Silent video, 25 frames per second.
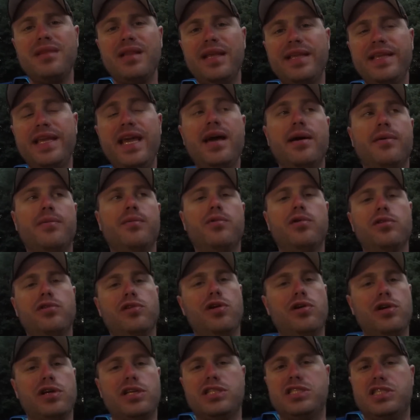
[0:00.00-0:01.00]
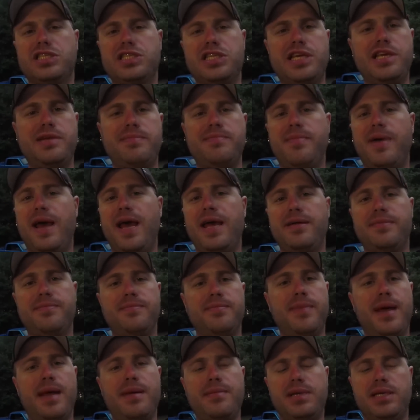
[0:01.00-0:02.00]
yeah, we'll look and see, hey,
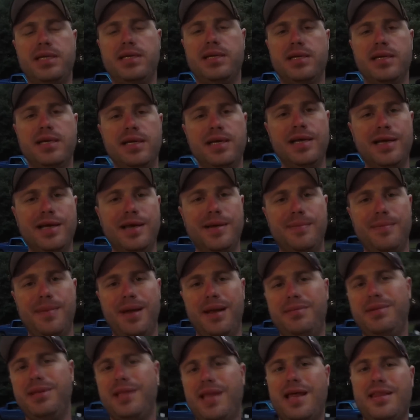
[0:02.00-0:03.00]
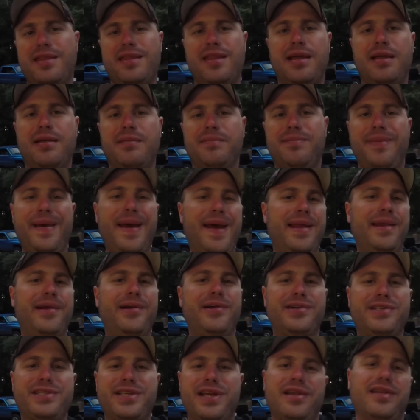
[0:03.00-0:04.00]
maybe that thing bent
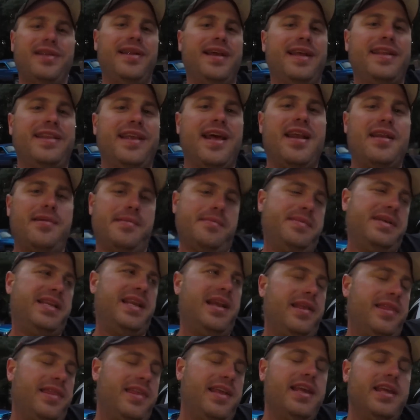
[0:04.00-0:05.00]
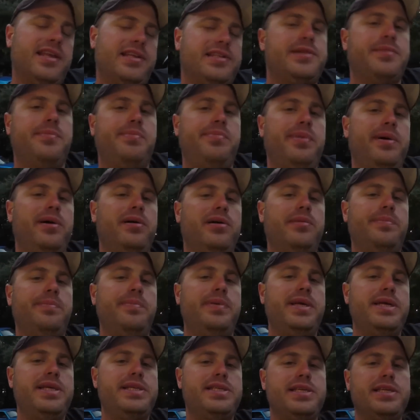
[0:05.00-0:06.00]
or something like that. I mean, I think it's a billet
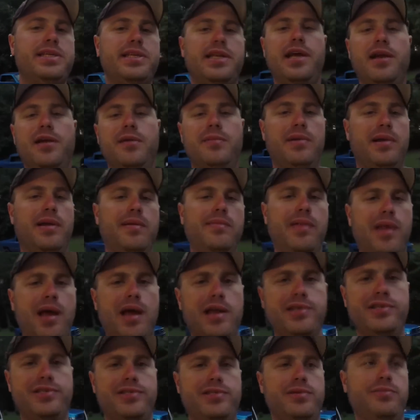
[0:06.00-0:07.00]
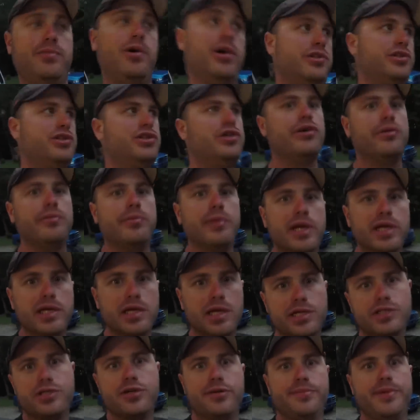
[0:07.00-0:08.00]
piece in there, but I'm not well, it should be.
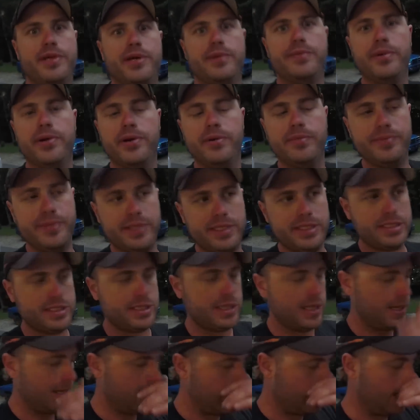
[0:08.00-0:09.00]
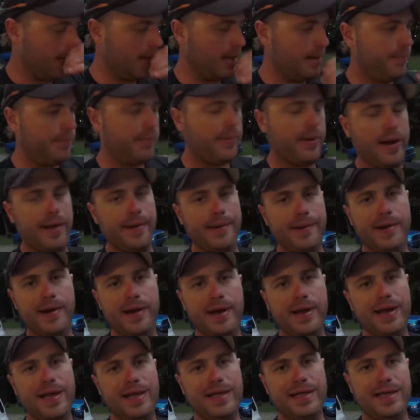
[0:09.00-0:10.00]
It should be a billet piece. But,
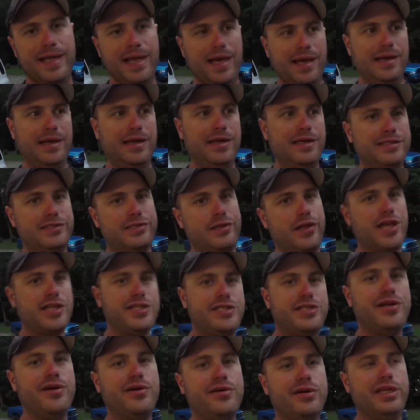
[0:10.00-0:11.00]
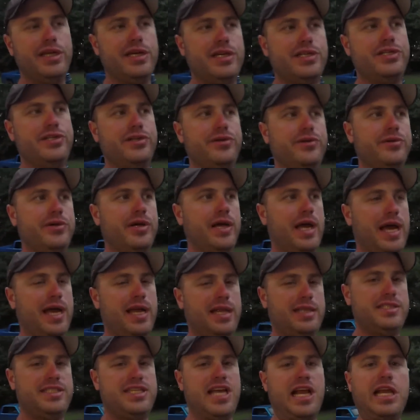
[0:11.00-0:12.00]
yeah. So that's the only issue,
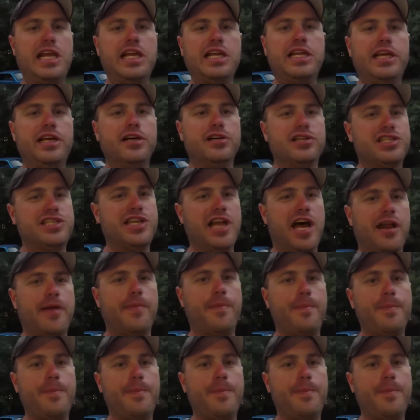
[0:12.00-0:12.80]
and second gear is not a